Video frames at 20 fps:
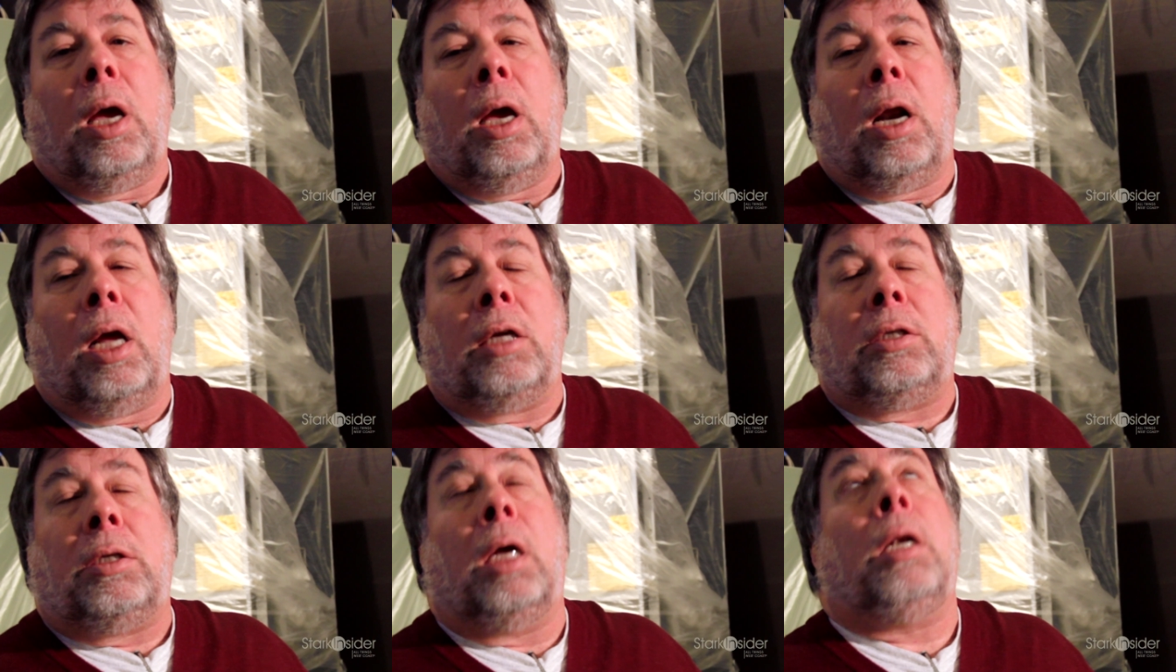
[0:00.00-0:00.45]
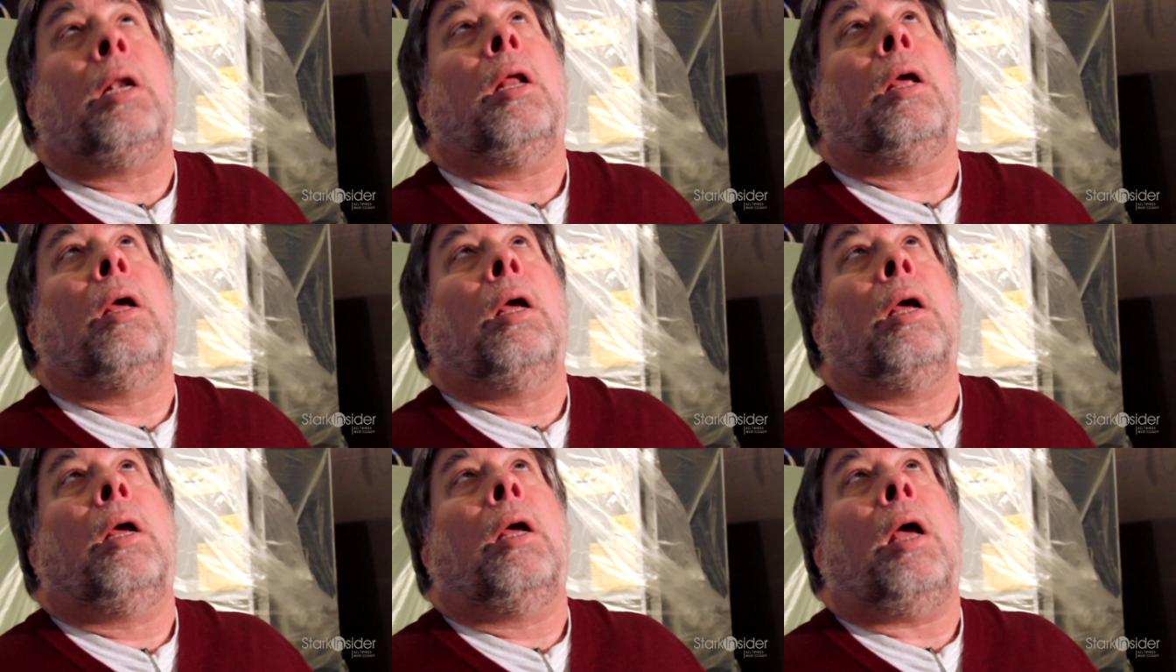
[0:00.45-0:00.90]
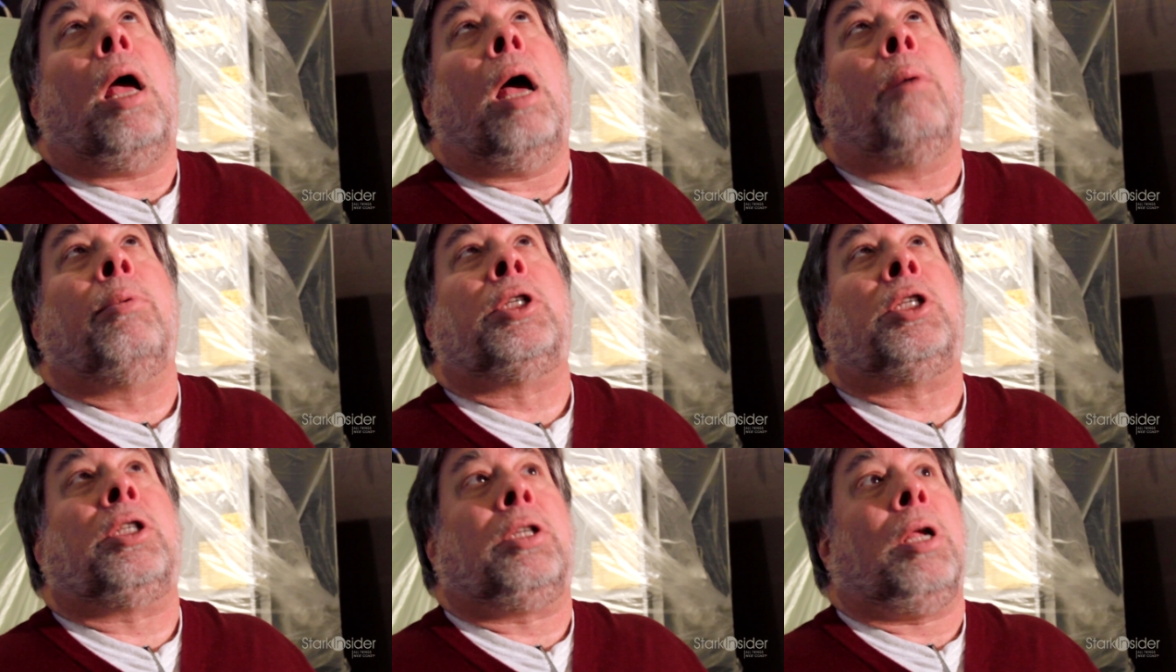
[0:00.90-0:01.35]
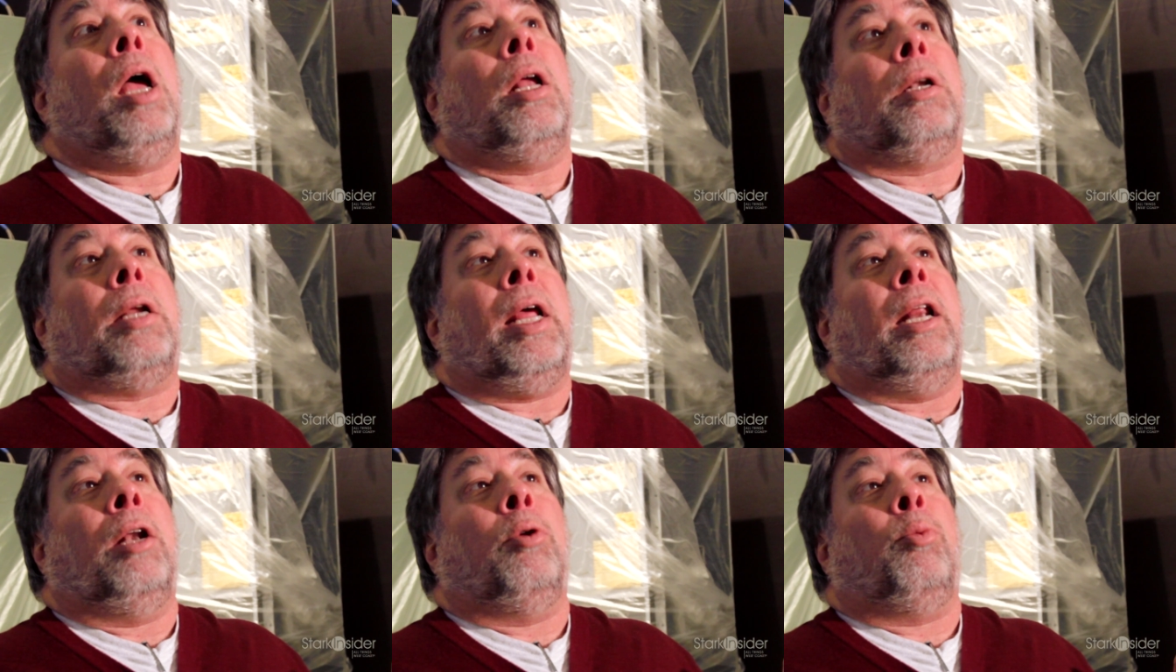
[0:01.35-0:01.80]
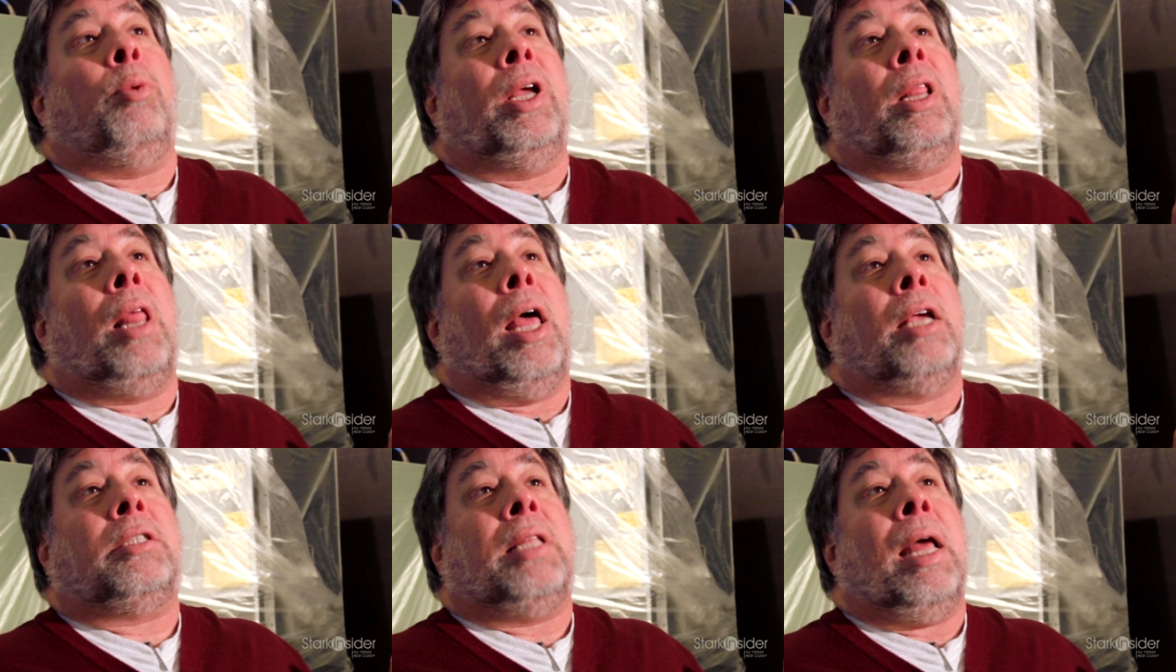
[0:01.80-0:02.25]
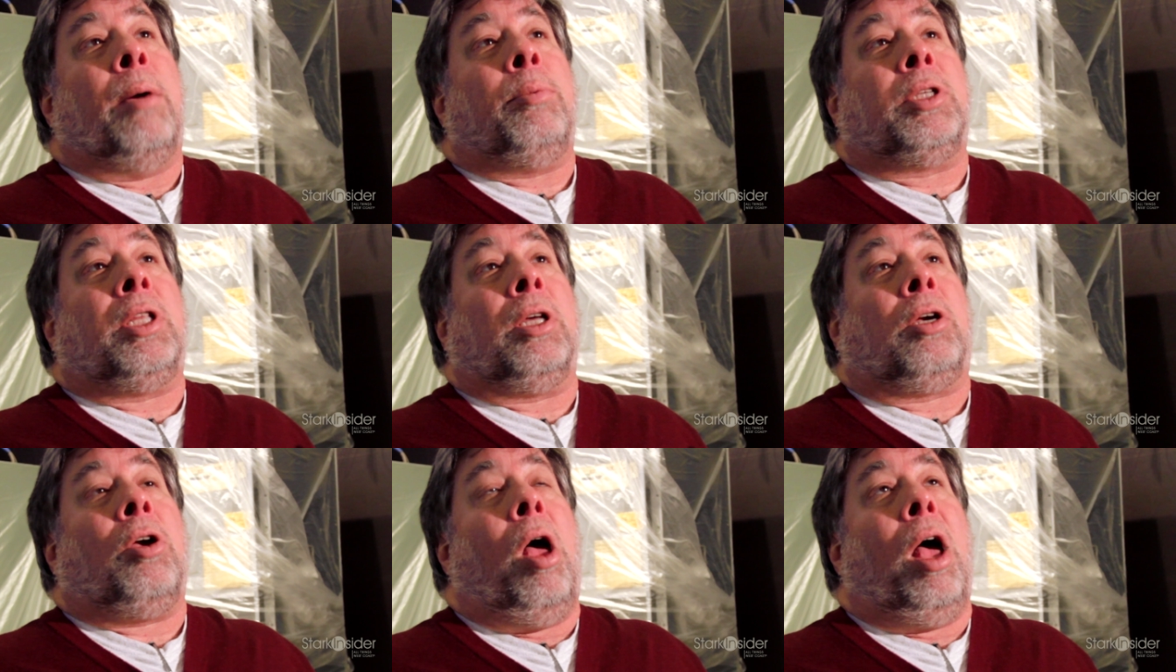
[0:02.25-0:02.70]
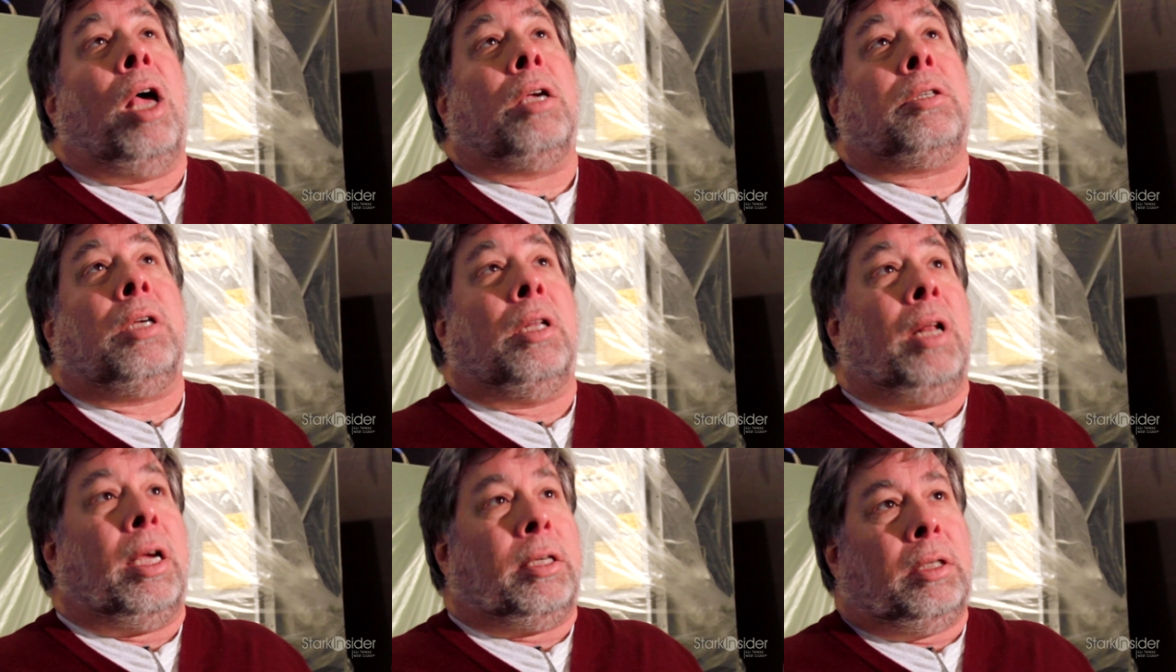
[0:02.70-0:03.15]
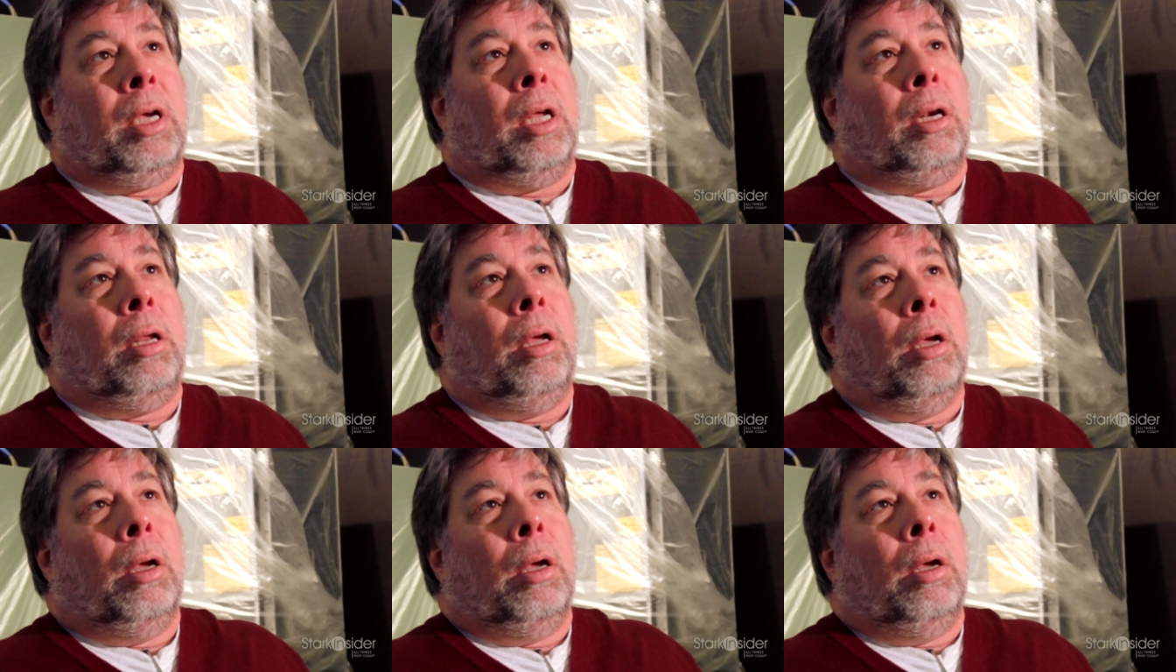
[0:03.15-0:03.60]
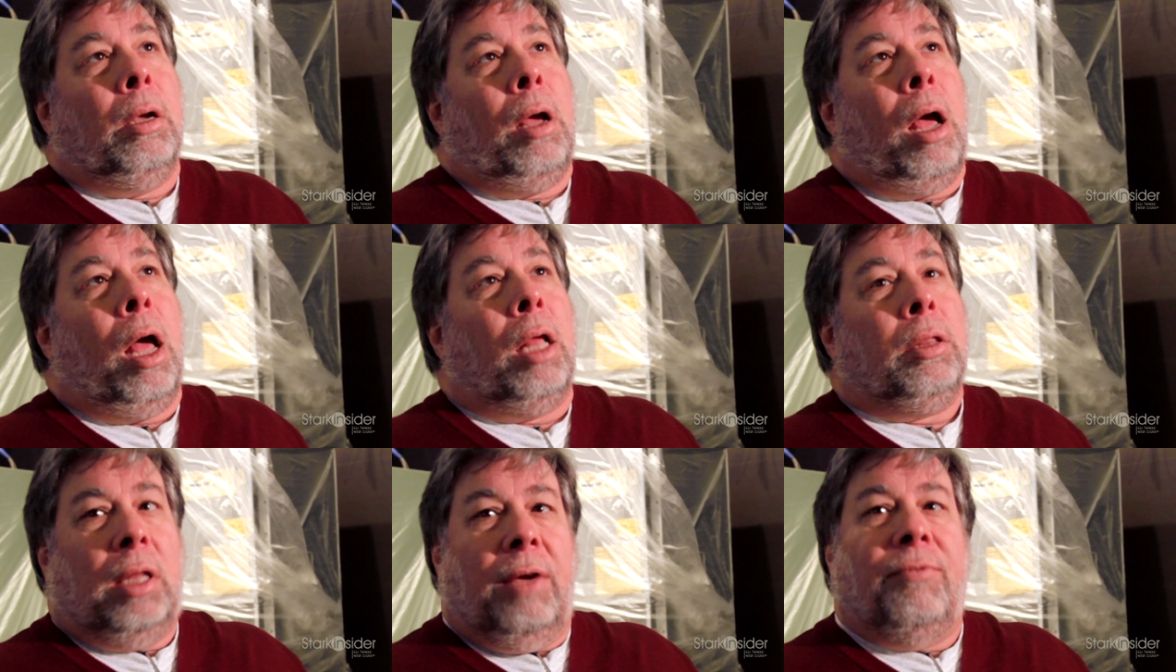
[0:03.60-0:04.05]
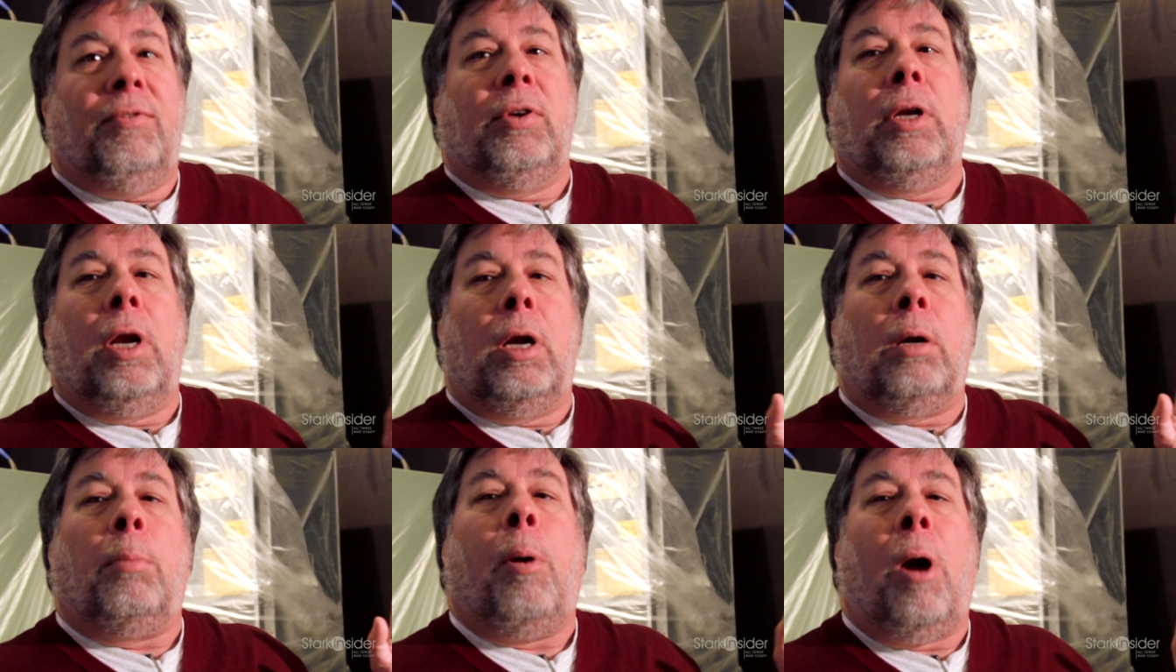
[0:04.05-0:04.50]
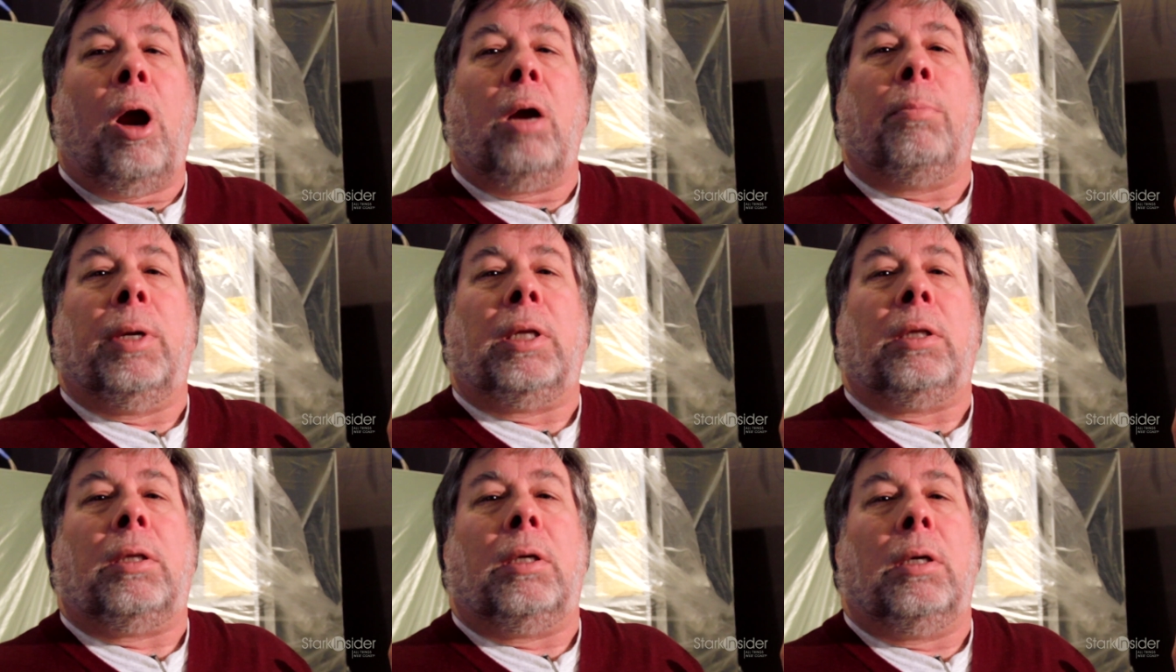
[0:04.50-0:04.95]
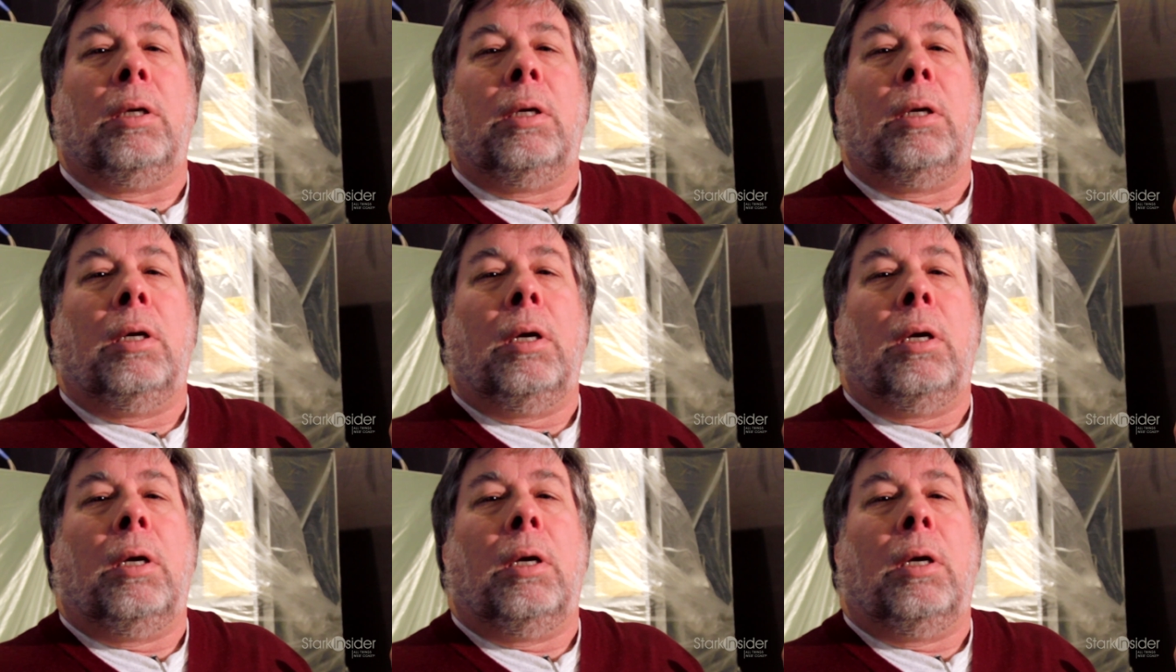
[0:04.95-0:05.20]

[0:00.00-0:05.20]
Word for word: And I said, I was stunned. I didn't realize that was the cost. And I said, I'll live in an apartment.